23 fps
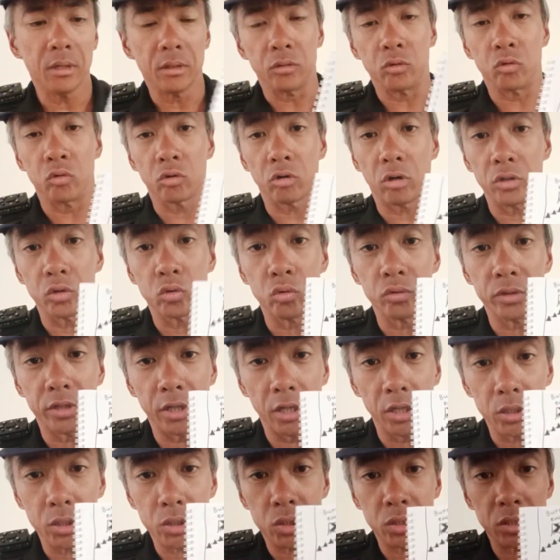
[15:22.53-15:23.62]
Do not do
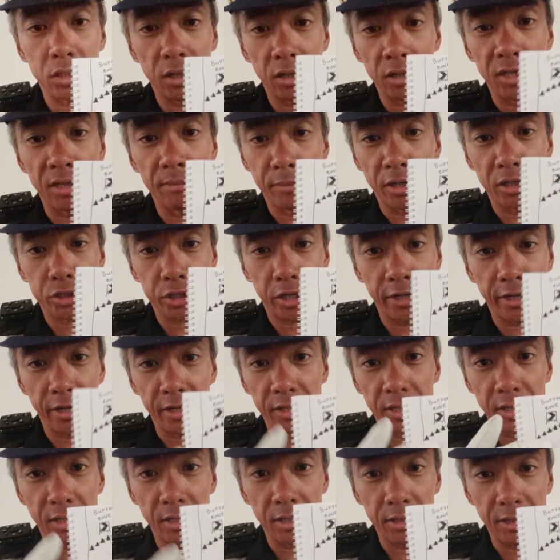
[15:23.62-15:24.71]
this early merge and
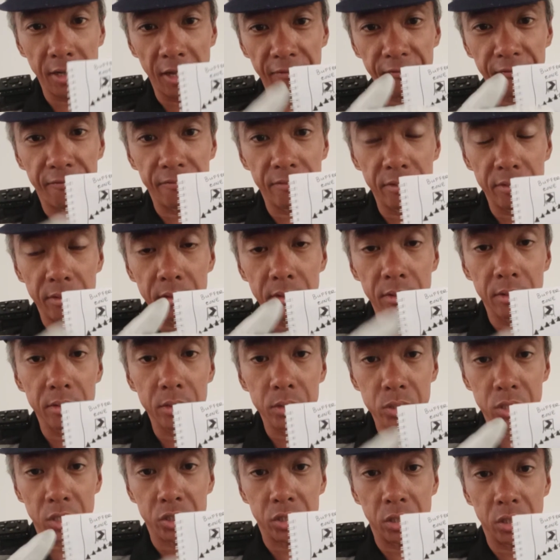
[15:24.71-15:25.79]
then left
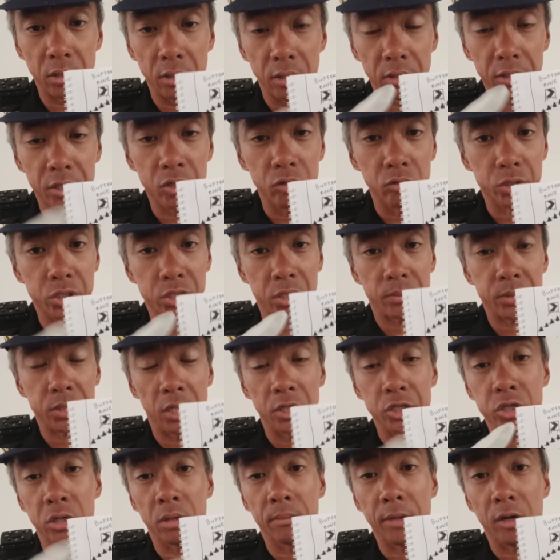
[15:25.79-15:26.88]
such a huge
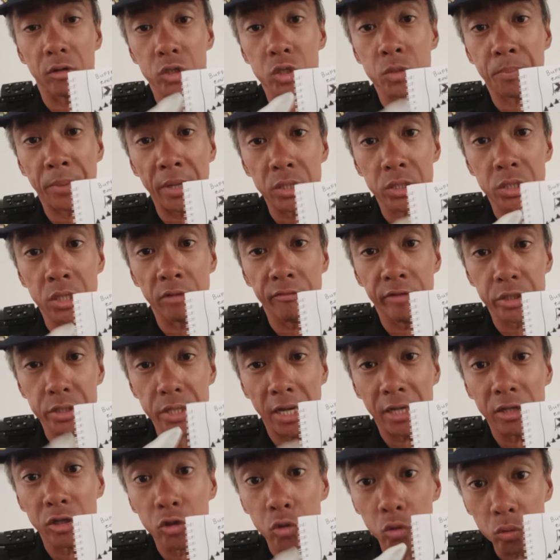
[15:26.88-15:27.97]
substantial amount of space here which is
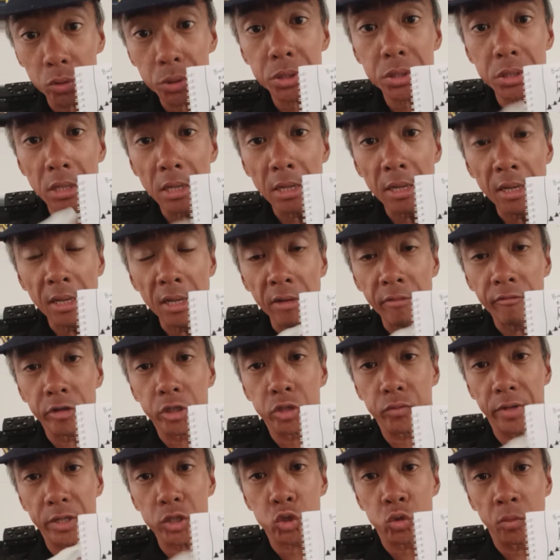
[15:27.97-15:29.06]
unused, which is
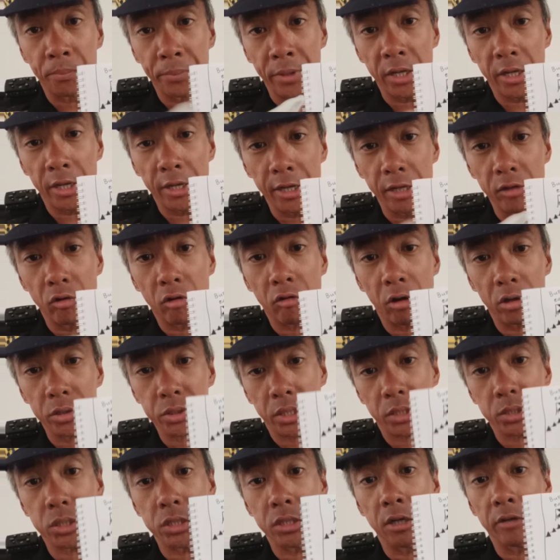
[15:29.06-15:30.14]
very stupid, and then you cause
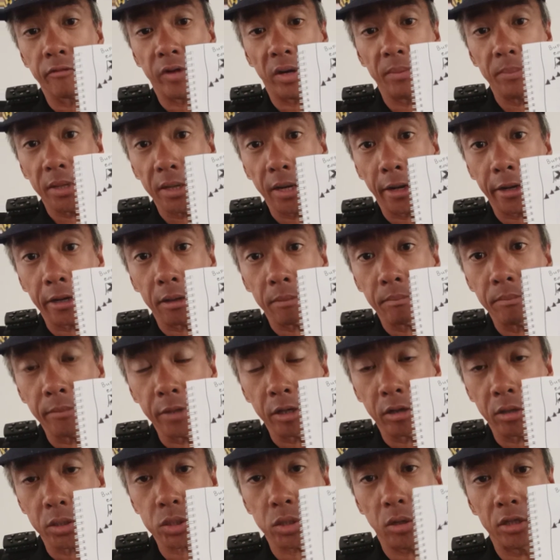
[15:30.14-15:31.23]
accident right behind
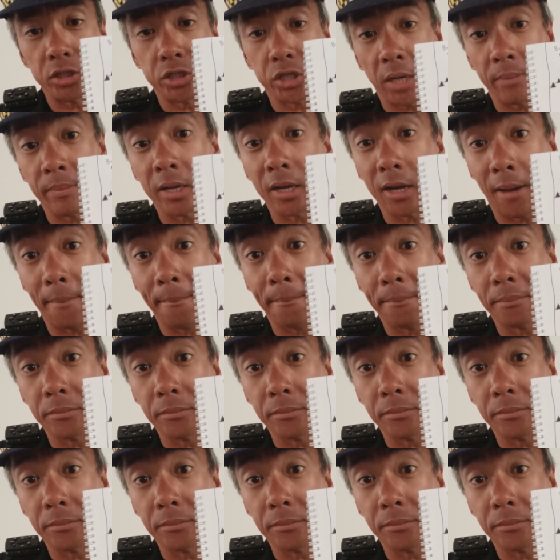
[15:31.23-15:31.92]
because you are jamming up